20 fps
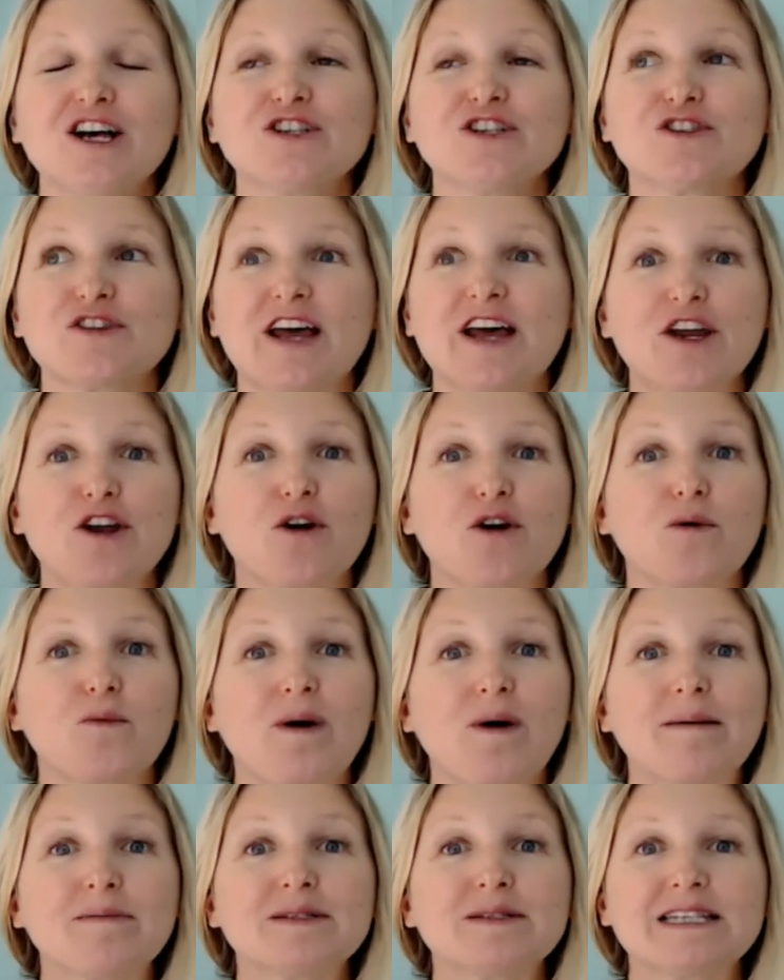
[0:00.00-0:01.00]
so that your
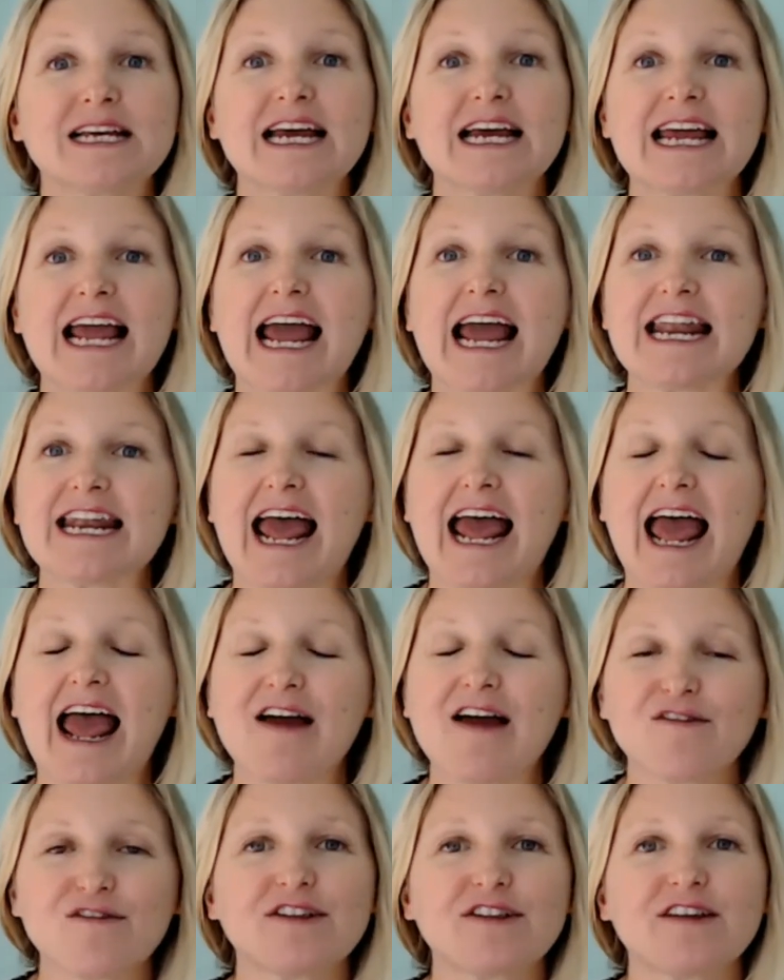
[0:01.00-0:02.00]
website and
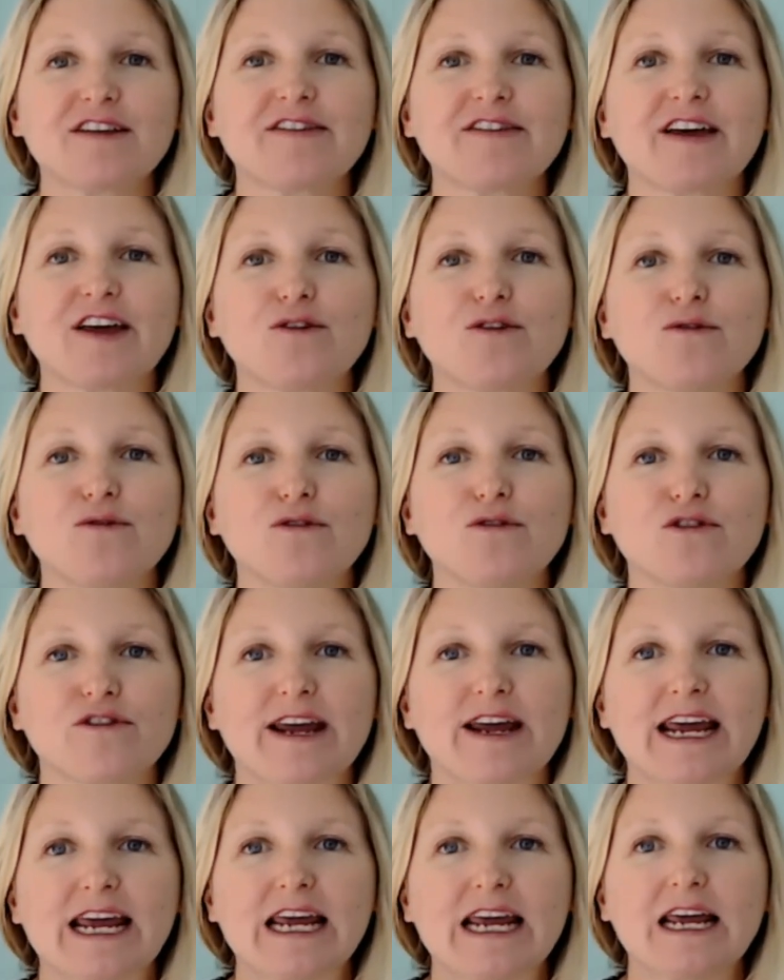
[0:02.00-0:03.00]
everything that you
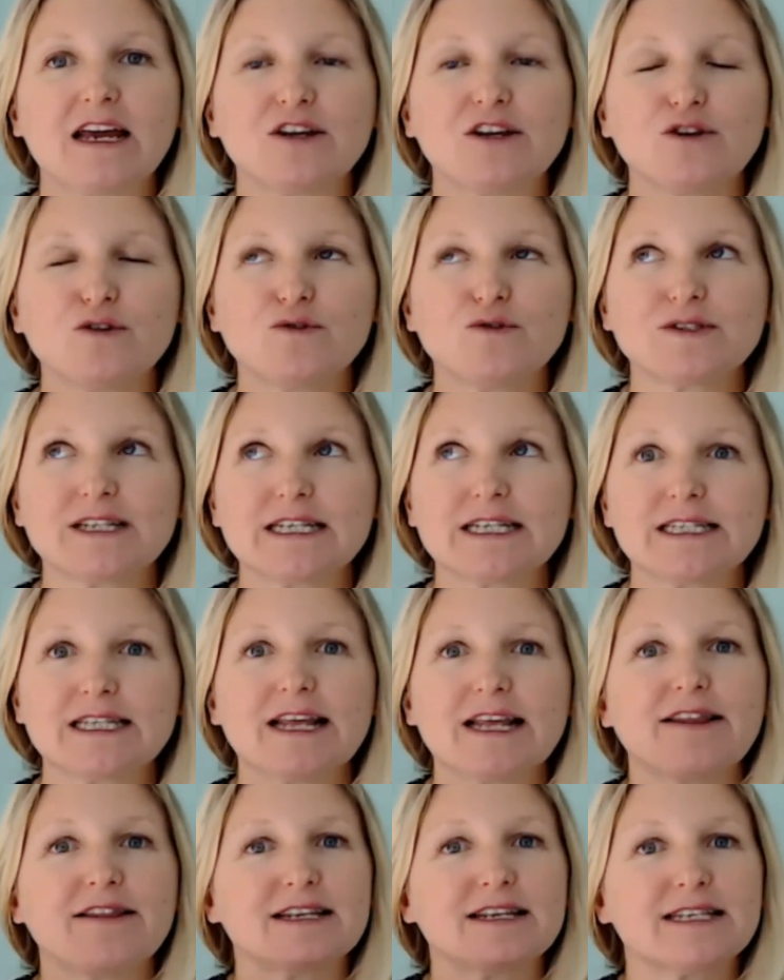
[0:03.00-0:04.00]
create uses
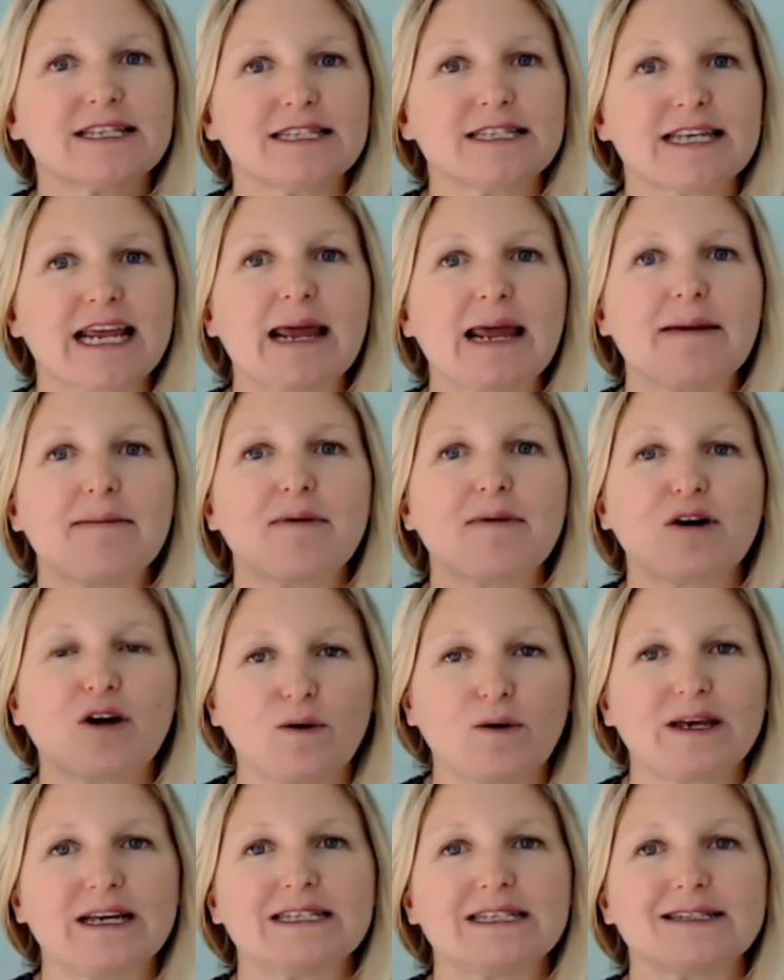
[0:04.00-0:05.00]
the same
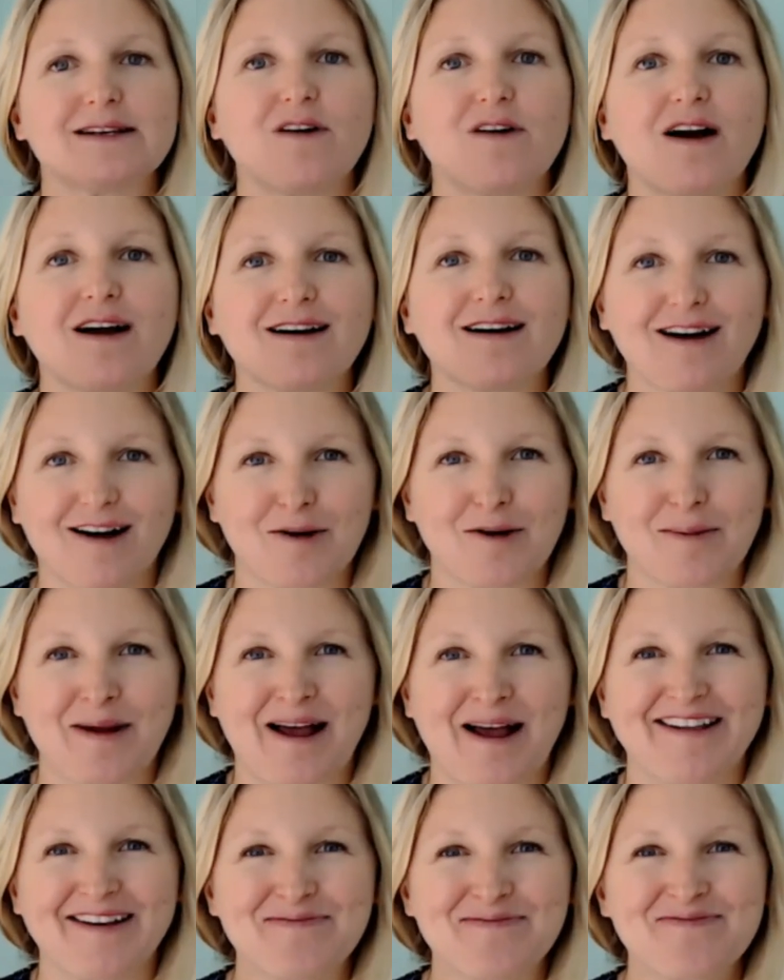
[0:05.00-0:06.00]
cohesive color
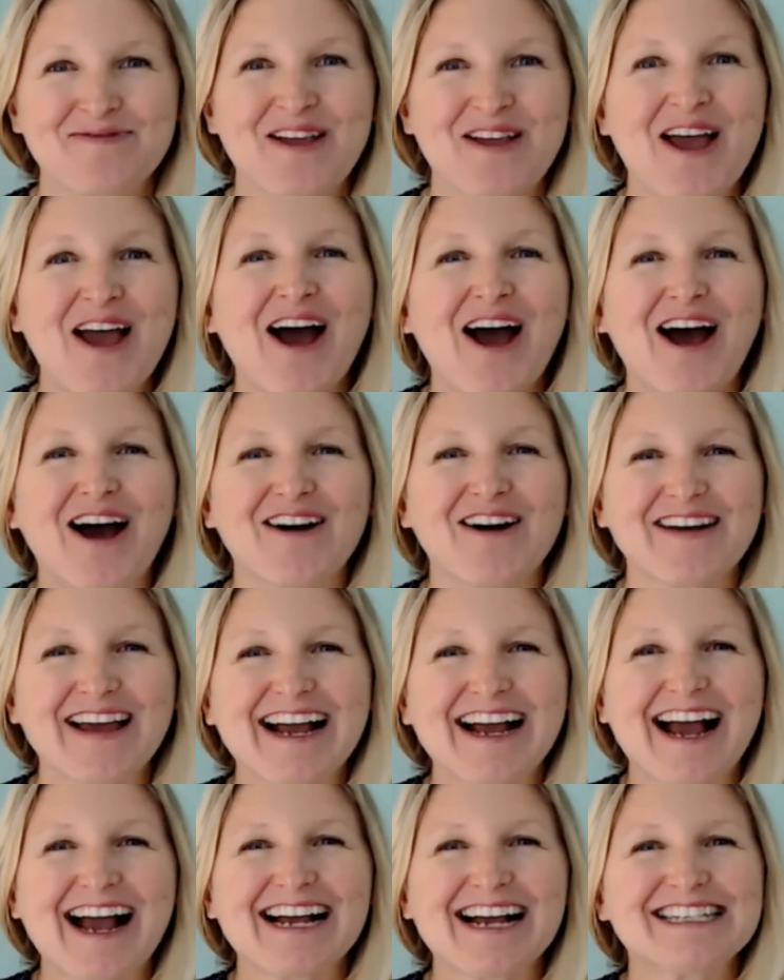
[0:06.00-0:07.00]
palette.
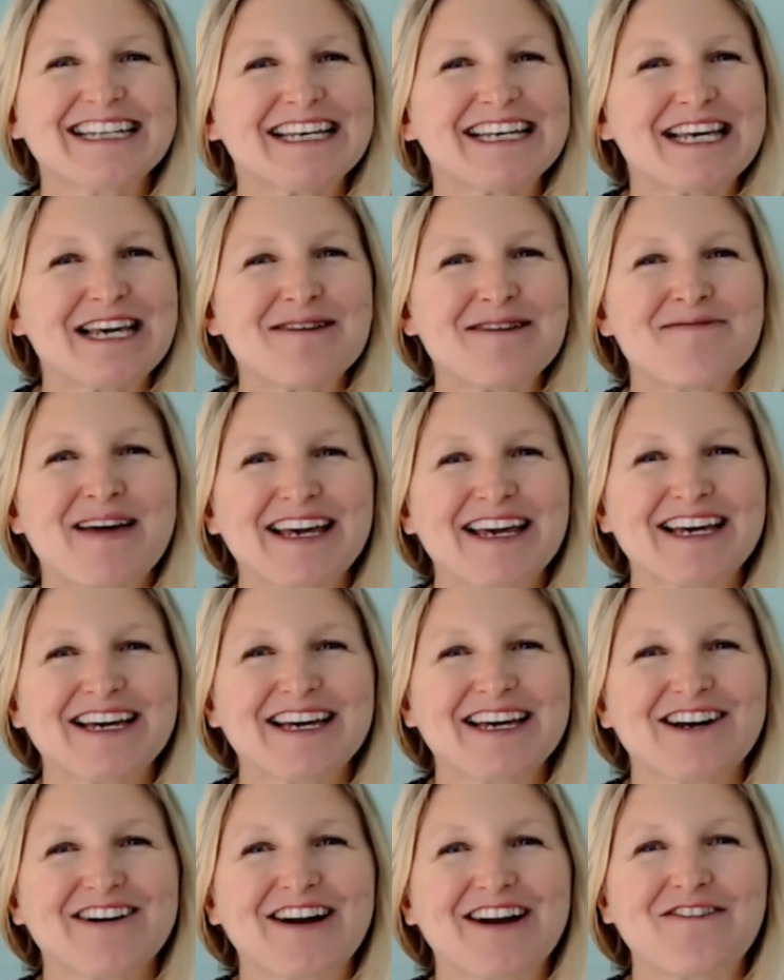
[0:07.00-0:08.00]
Okay, guys, keep
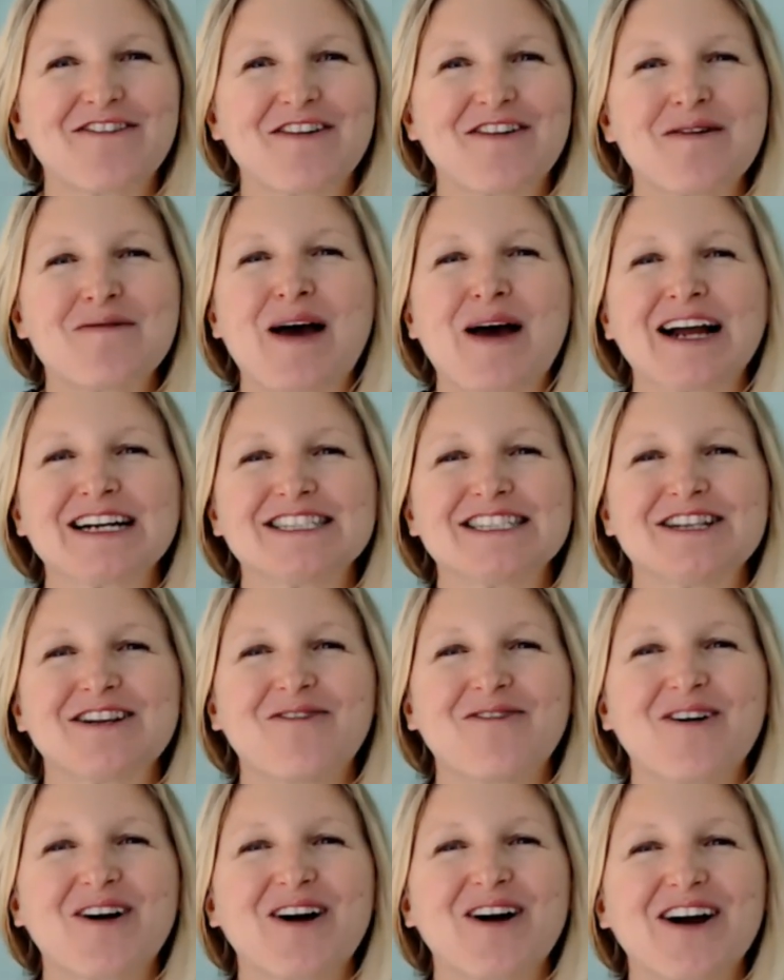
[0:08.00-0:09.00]
making a creative impact in the
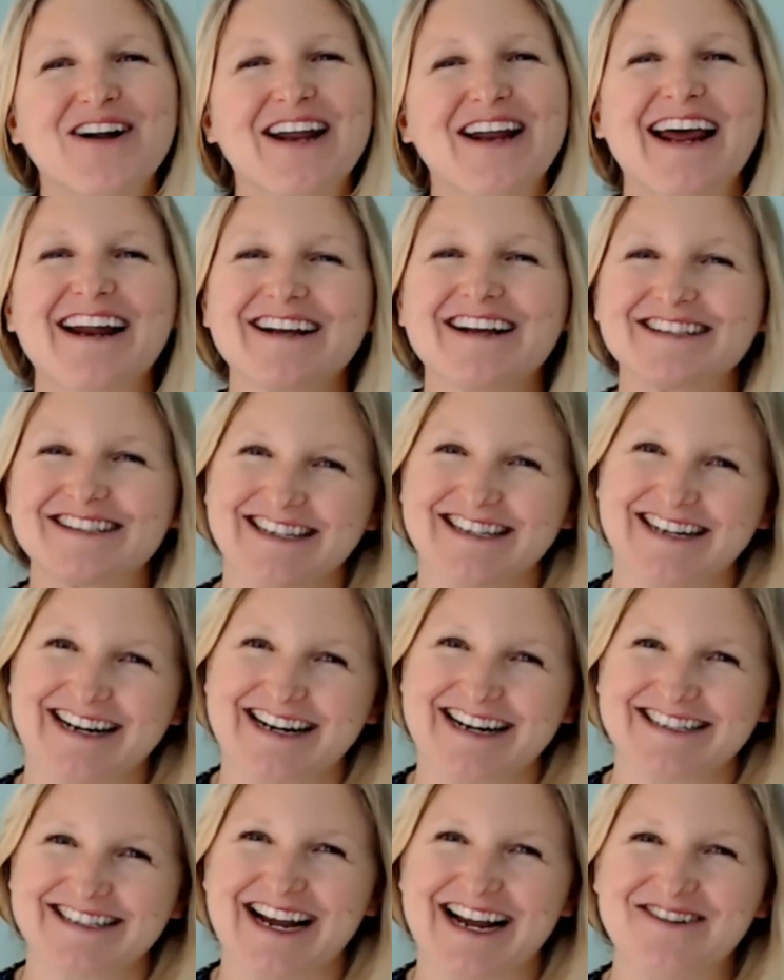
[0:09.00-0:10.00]
world, and I'll see you
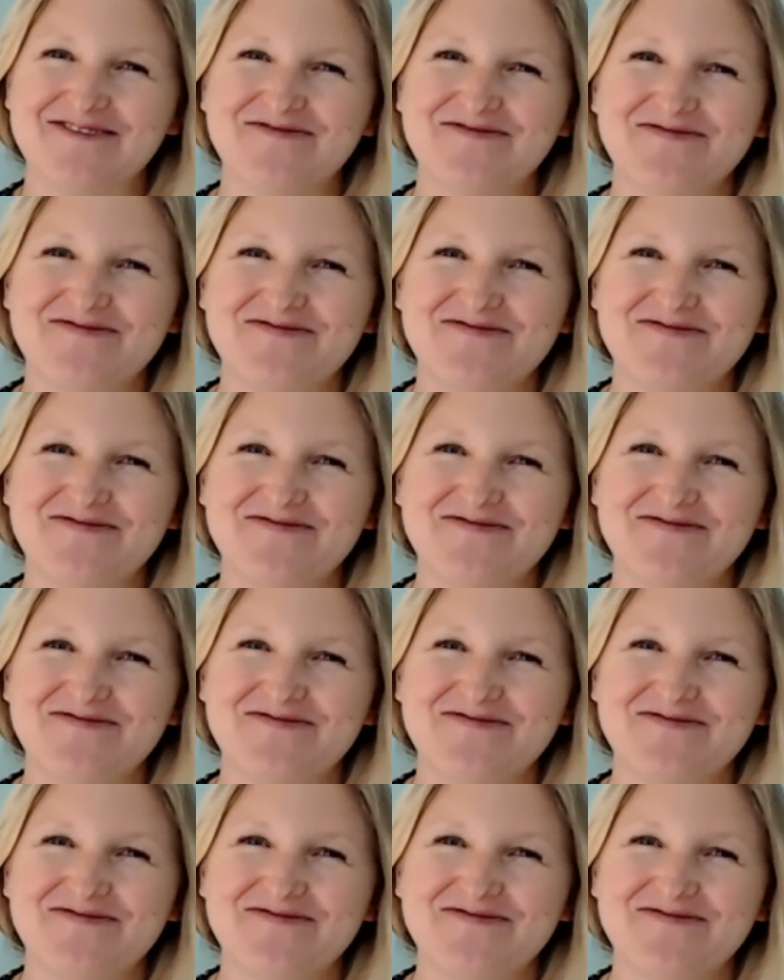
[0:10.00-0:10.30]
next time.